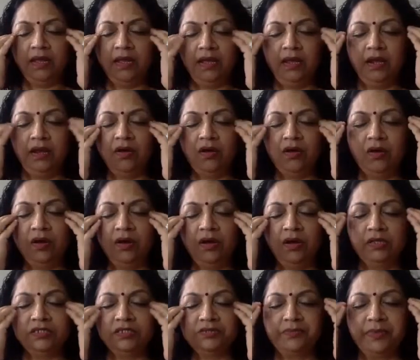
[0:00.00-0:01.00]
in all
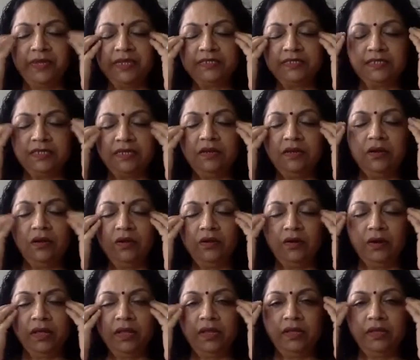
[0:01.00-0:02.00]
its messy
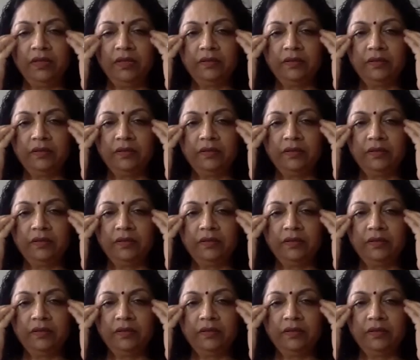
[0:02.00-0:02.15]
glory.